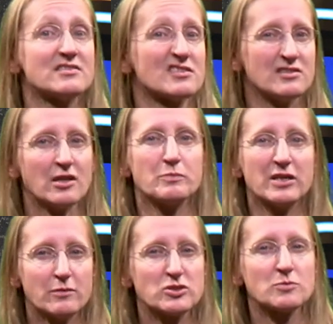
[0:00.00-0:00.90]
x does
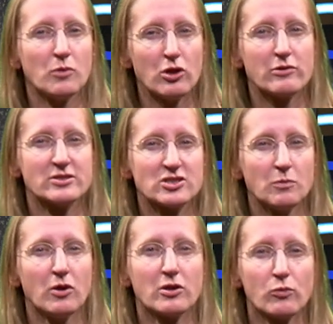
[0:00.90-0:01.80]
not become smaller
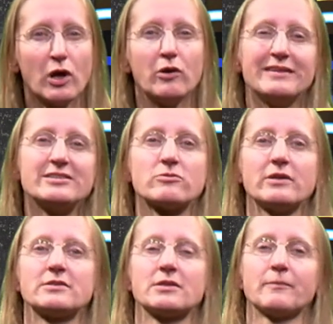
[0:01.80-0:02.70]
and smaller while
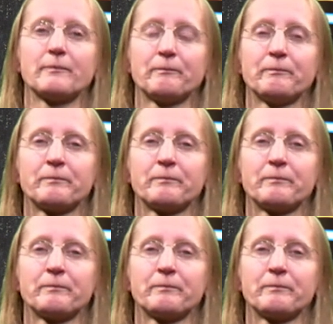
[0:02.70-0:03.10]
iterating.